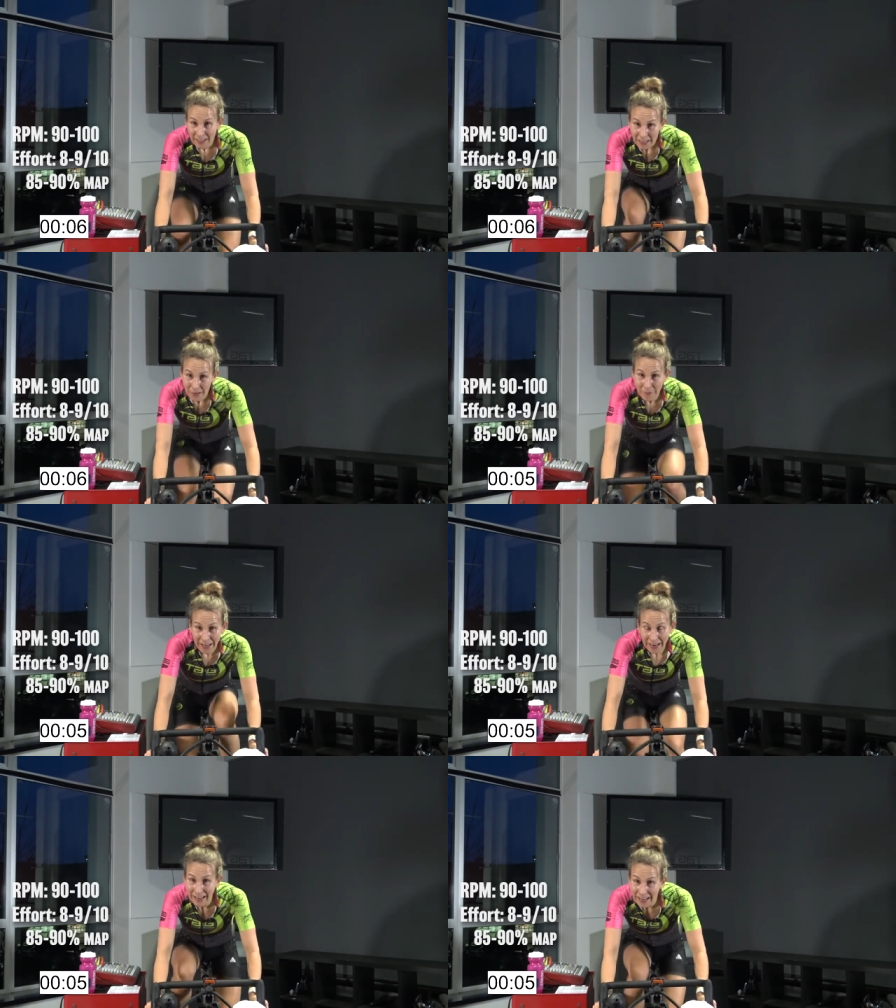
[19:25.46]
Come
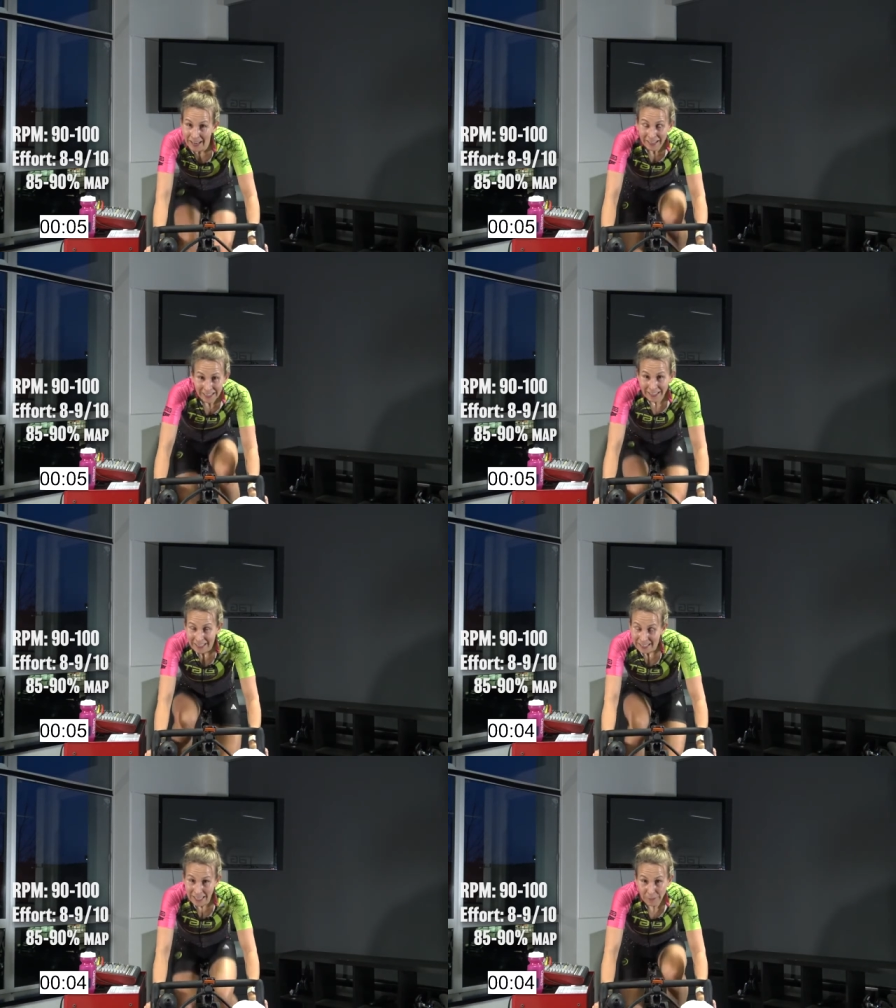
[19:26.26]
on,
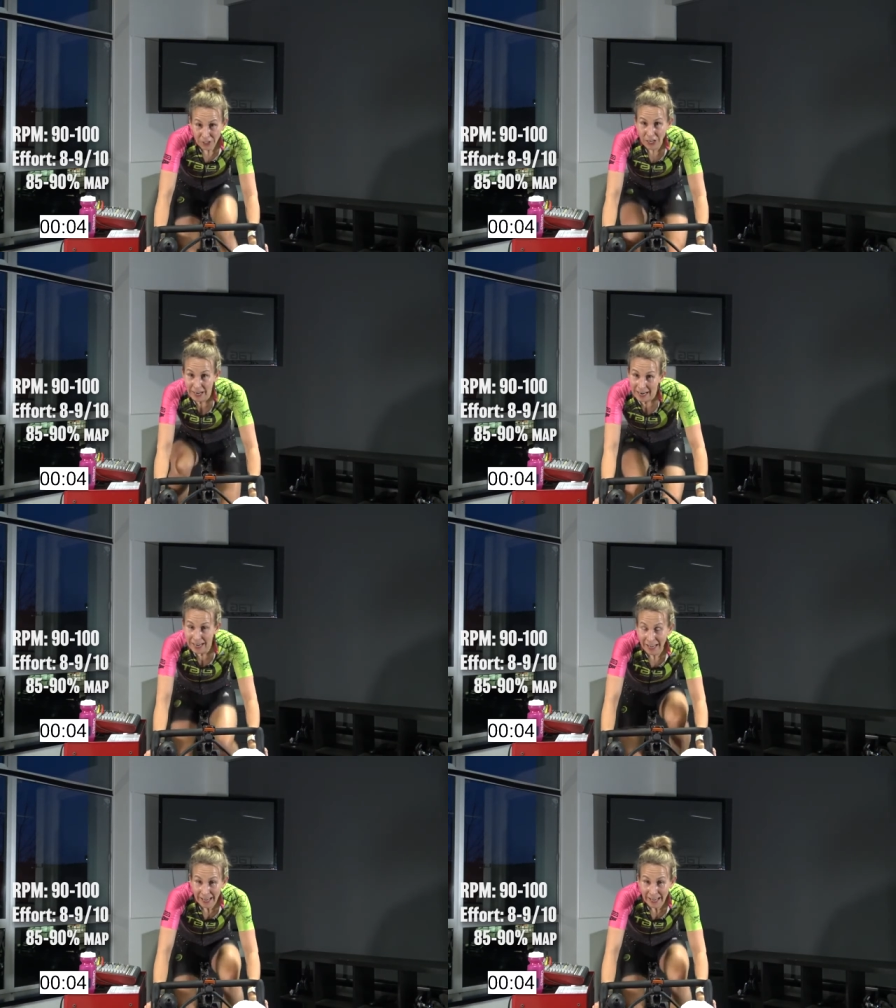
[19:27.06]
keep turning.